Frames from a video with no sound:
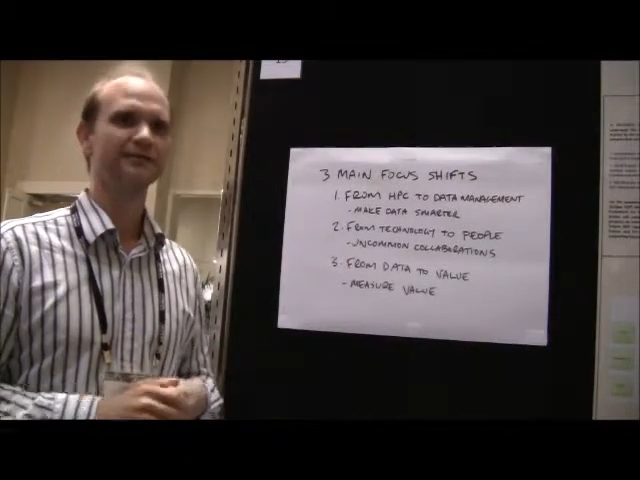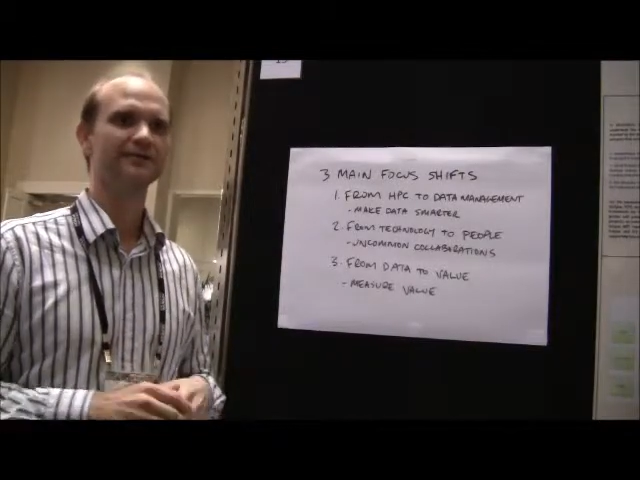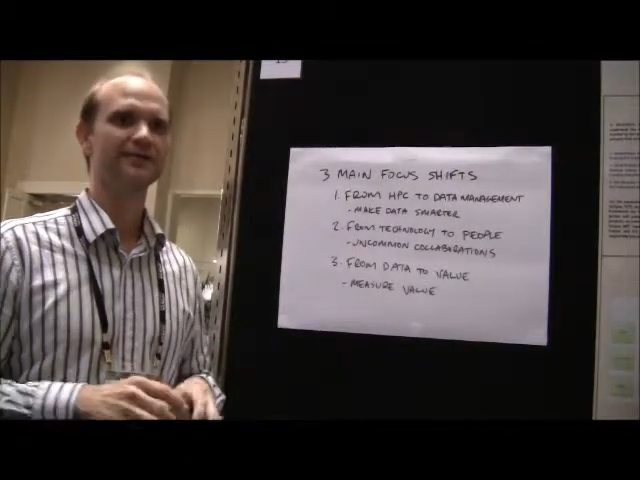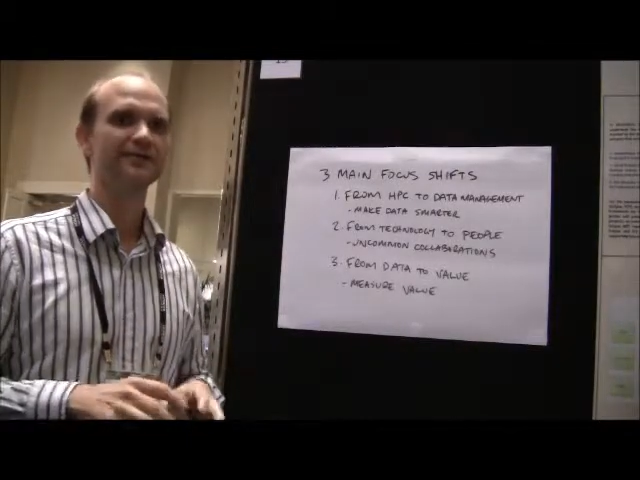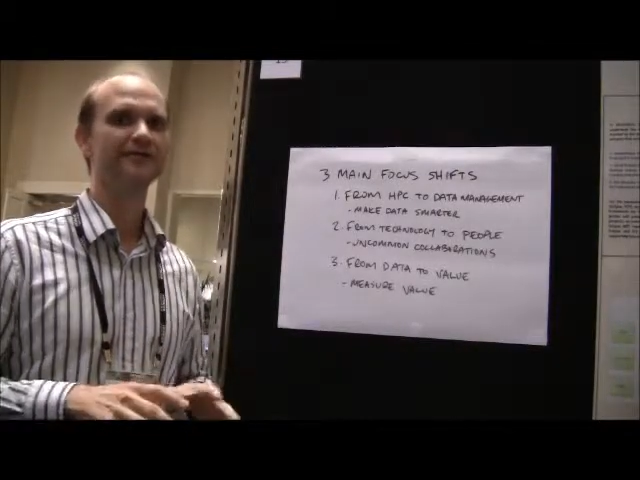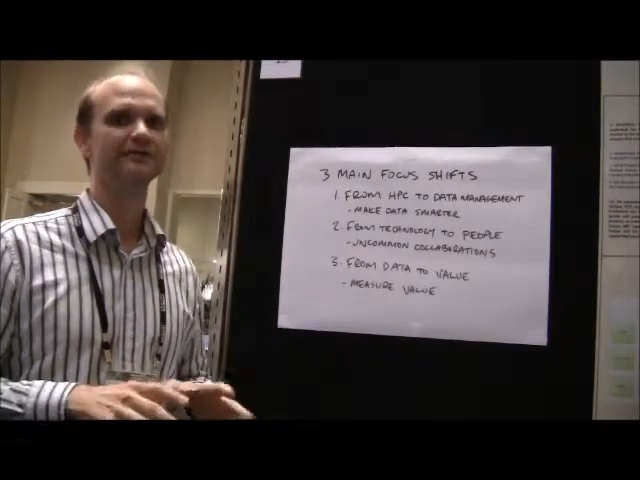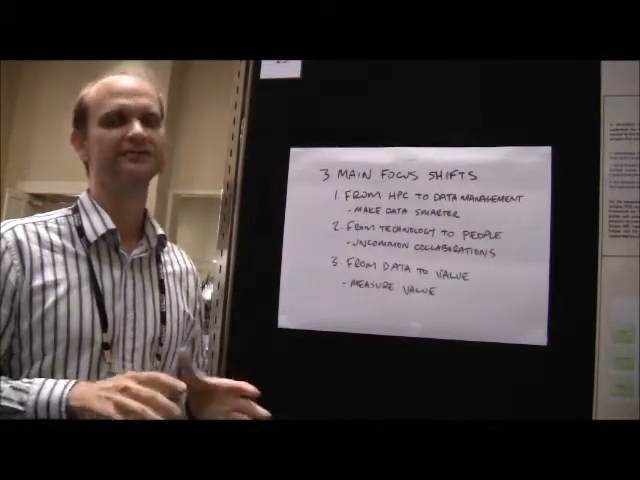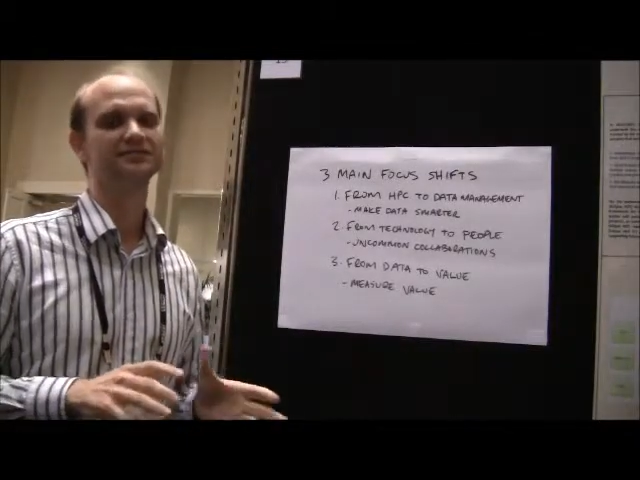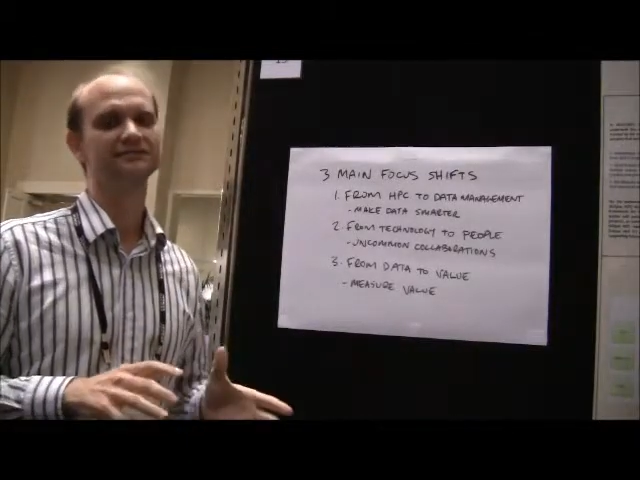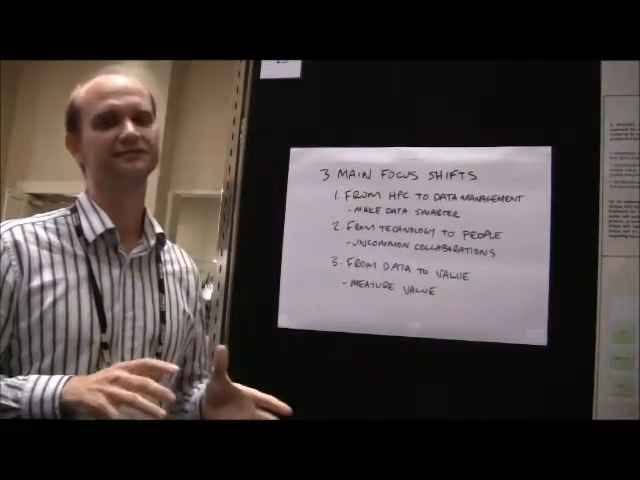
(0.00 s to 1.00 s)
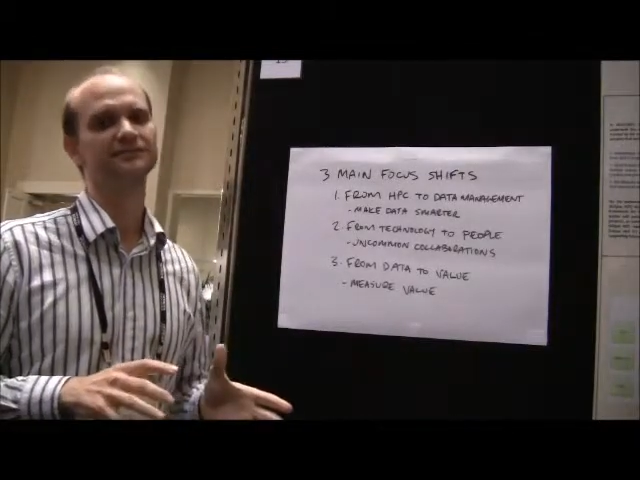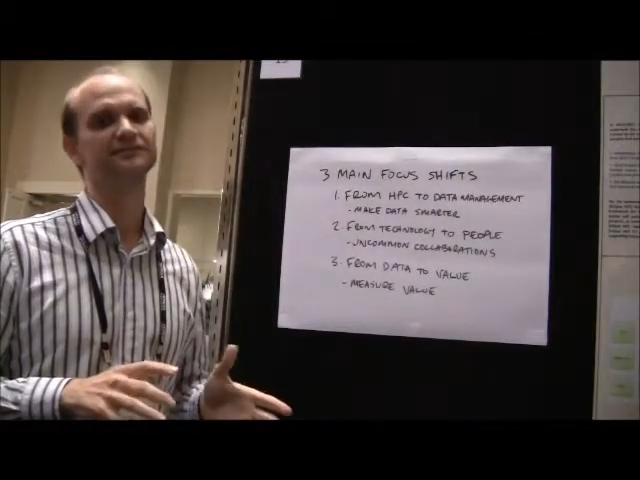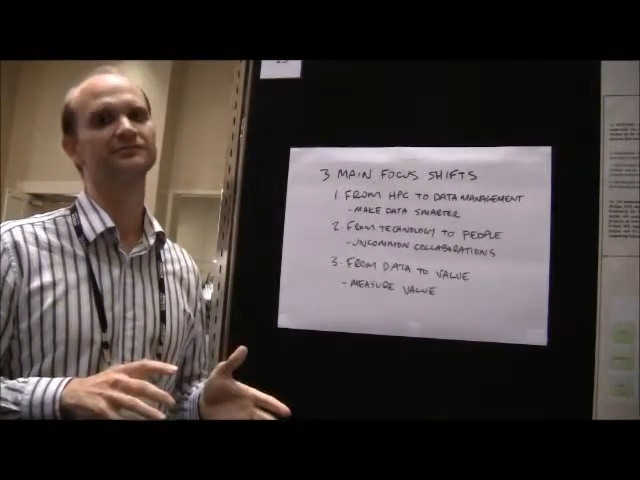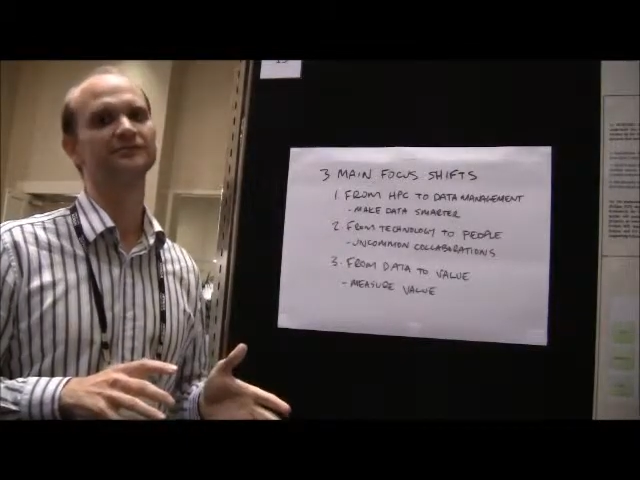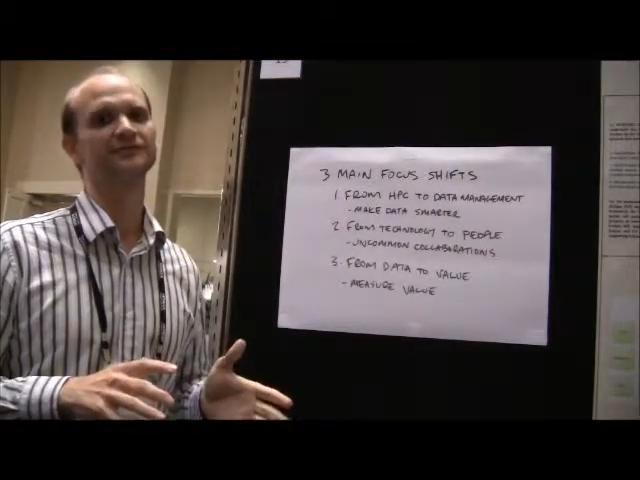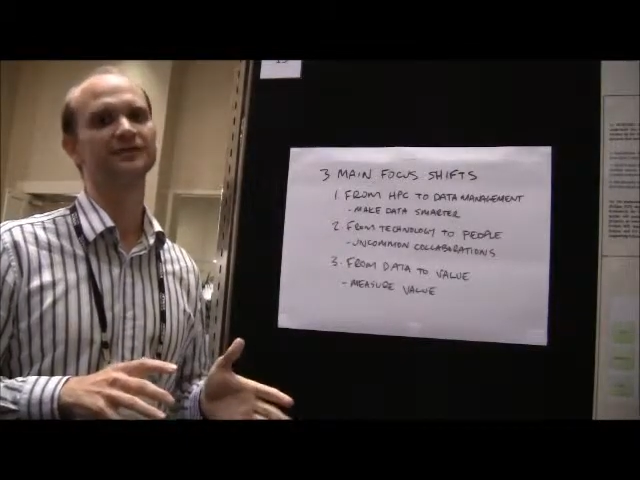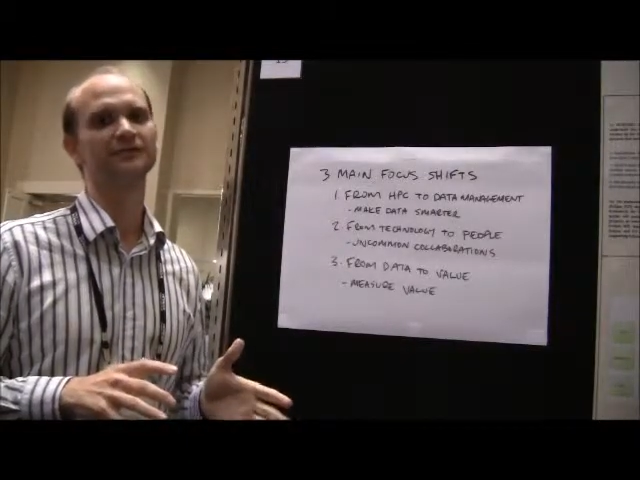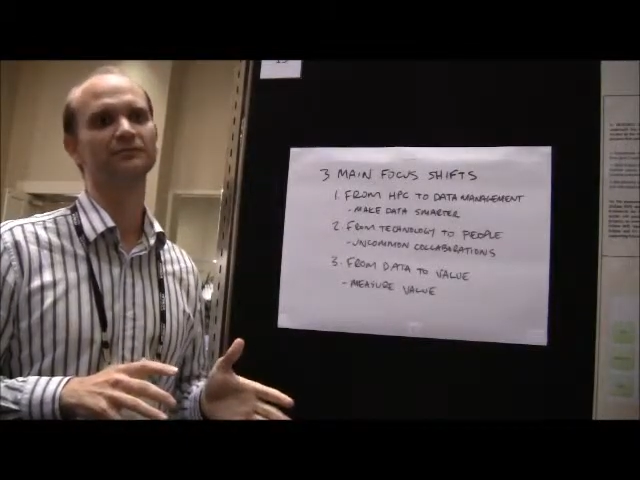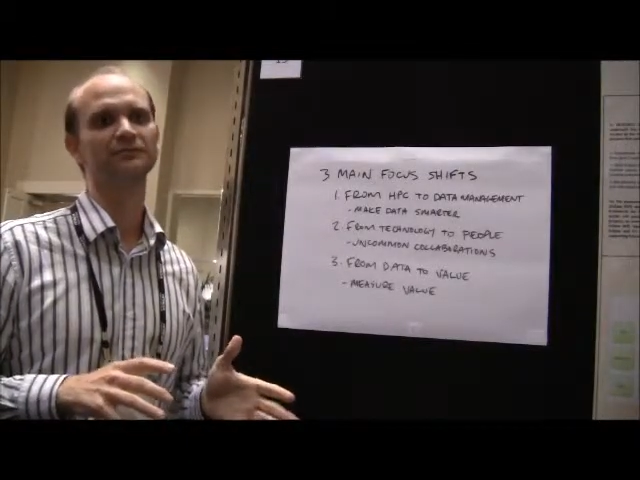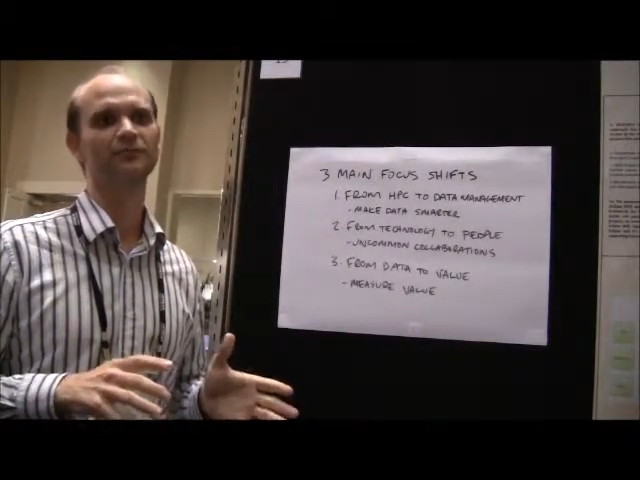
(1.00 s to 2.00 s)
But now the shift is,
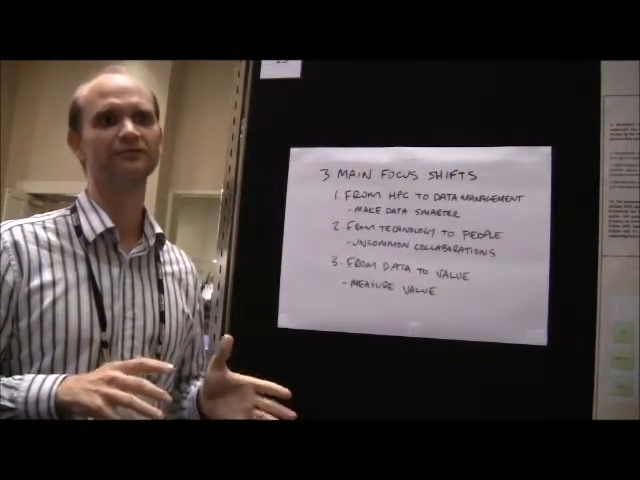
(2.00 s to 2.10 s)
okay,